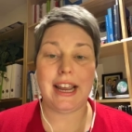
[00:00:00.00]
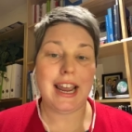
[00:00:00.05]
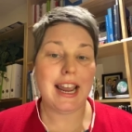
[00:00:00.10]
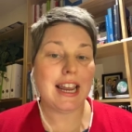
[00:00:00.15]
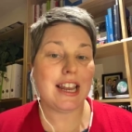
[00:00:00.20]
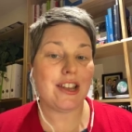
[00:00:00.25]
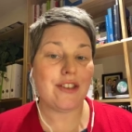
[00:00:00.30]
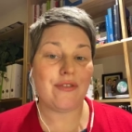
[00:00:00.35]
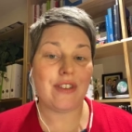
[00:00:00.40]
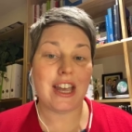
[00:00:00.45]

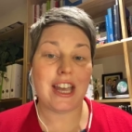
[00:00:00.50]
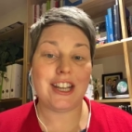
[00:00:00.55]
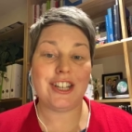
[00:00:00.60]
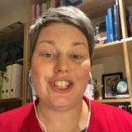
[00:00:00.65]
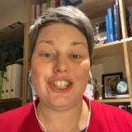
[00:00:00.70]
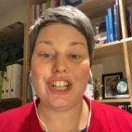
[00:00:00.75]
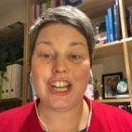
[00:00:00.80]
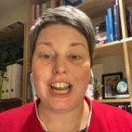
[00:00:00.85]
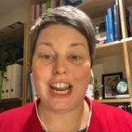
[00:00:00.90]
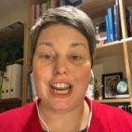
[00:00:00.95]
Eat your veg,
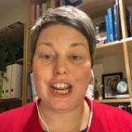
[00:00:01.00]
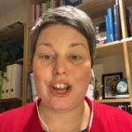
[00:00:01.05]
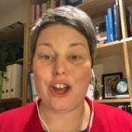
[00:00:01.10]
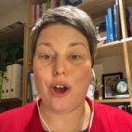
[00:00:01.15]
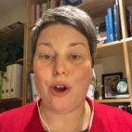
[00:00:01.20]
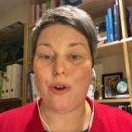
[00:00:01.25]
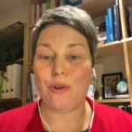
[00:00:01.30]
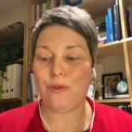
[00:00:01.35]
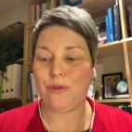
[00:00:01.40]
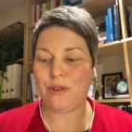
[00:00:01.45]
eat your
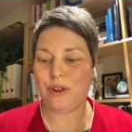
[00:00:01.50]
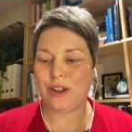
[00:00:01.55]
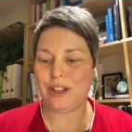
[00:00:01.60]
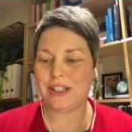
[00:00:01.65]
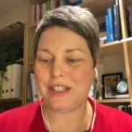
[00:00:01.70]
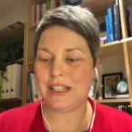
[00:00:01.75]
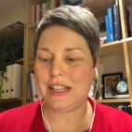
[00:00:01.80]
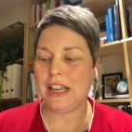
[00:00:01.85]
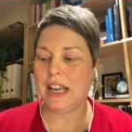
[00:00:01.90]
whole foods.